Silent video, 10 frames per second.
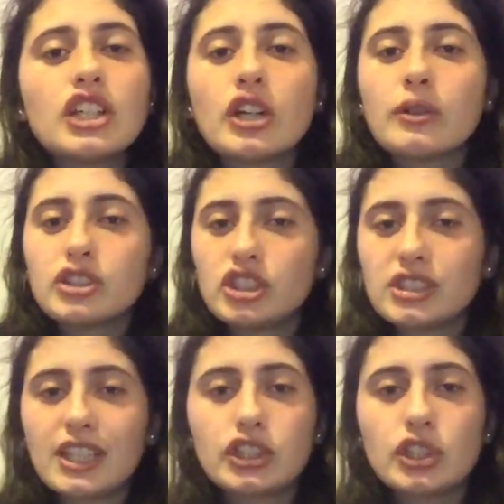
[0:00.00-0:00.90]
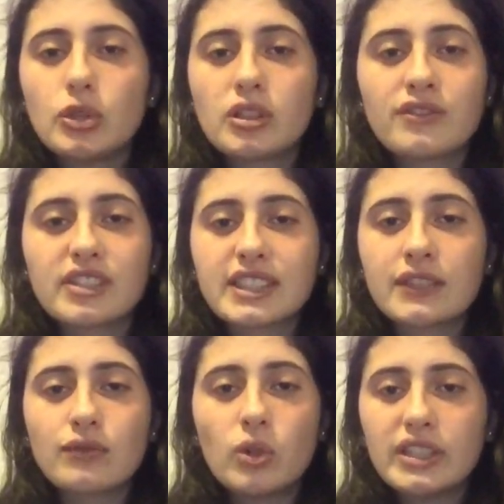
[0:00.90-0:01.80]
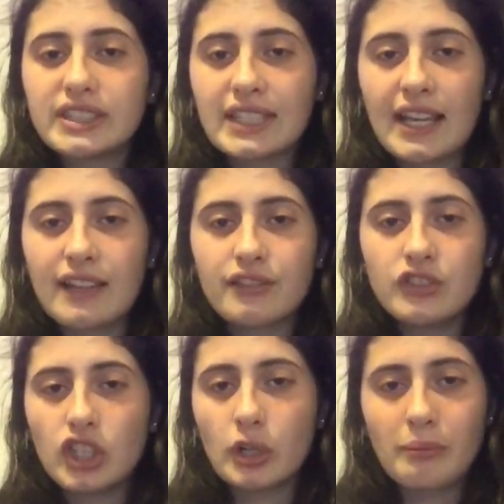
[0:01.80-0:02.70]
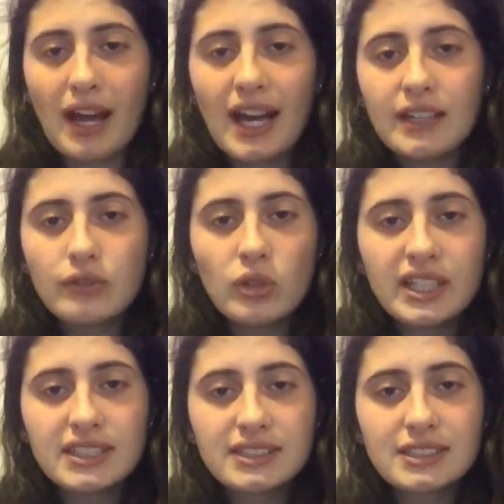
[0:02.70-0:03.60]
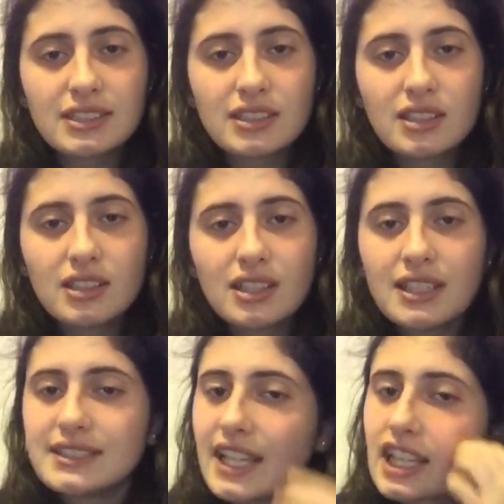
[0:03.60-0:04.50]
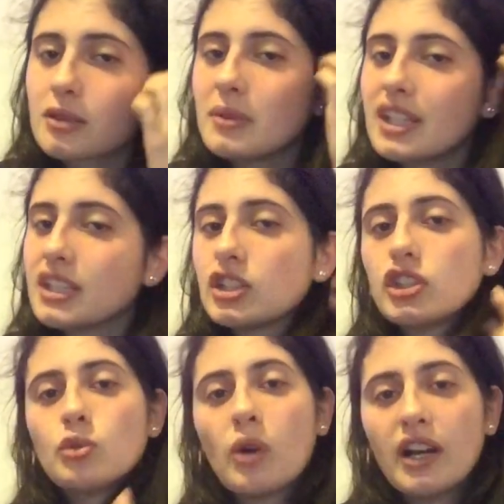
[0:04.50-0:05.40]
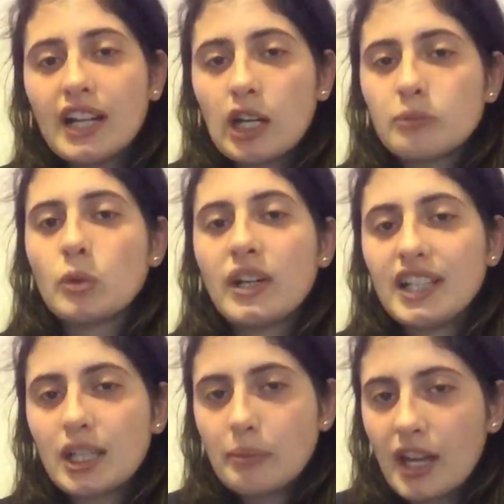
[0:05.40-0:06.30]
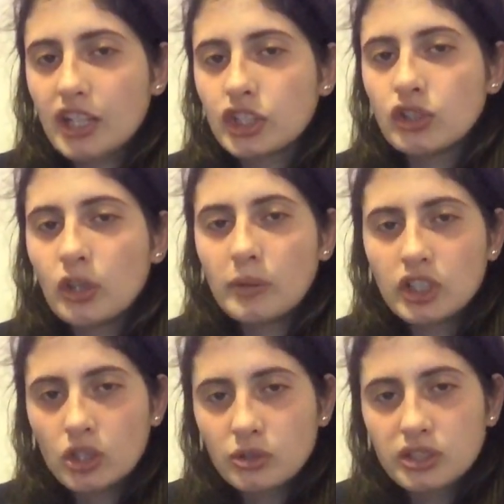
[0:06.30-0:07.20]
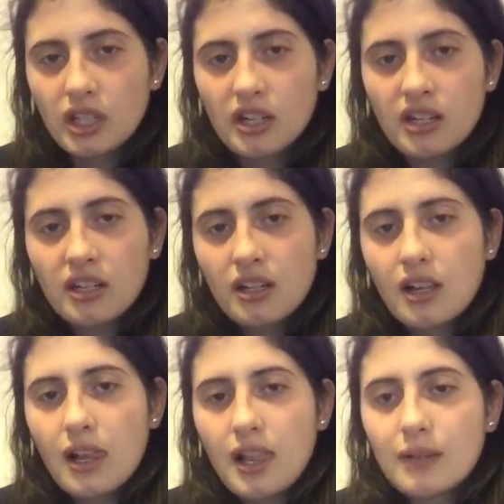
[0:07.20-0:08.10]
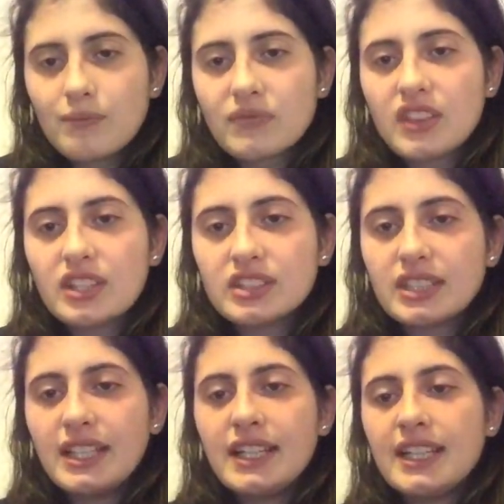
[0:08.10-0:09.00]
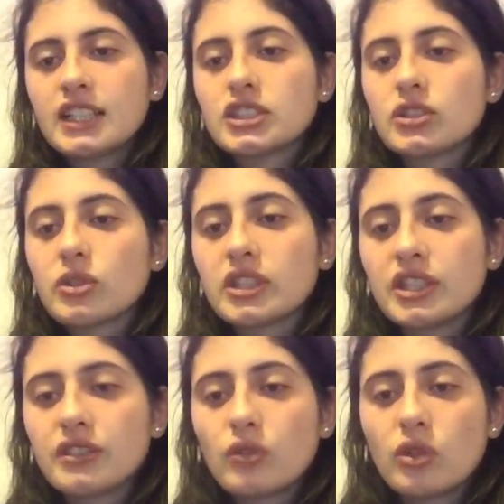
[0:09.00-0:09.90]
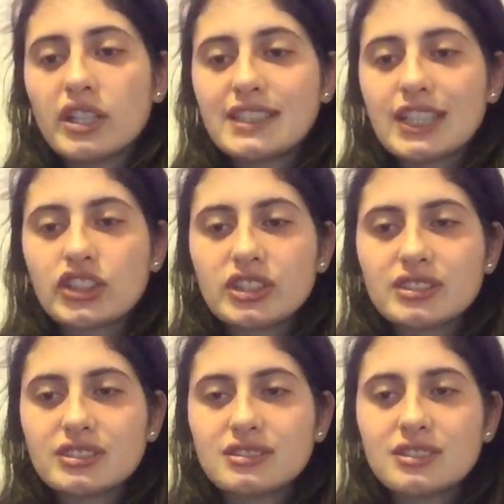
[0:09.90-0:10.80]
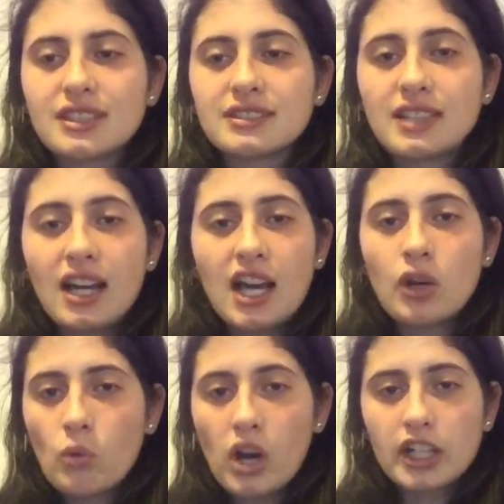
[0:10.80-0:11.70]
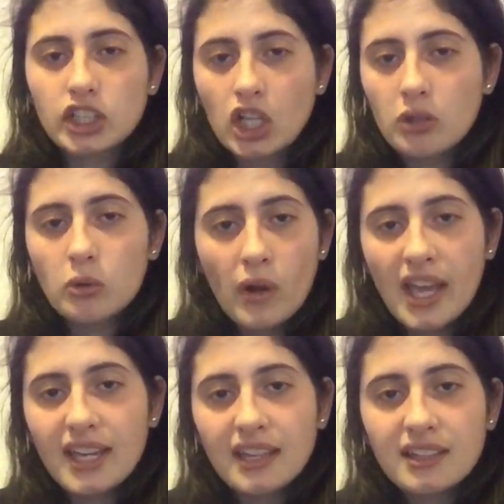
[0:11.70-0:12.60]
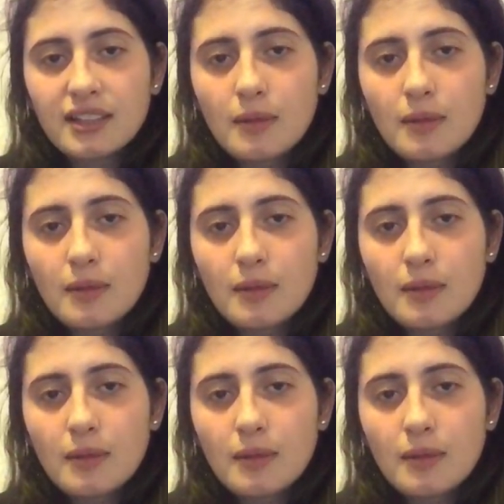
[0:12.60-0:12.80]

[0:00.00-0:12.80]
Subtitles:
It's just like two conflicting voices. I have, my voice telling me, you want help, you want to get better, you know what your goals are. There's the eating disorder voice that just does not want to go away.